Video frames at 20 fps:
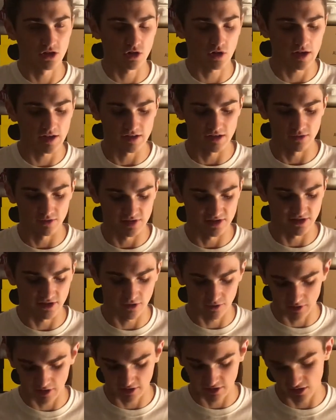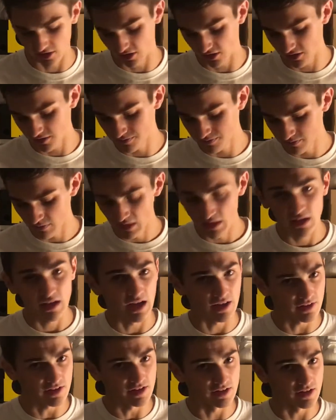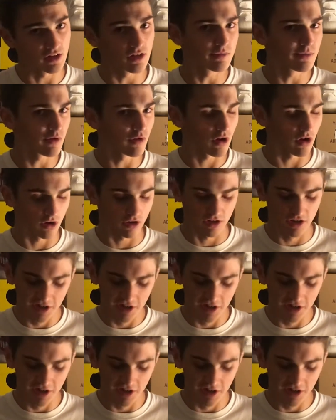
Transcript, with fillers: crazy resale, I think. I think, could be wrong.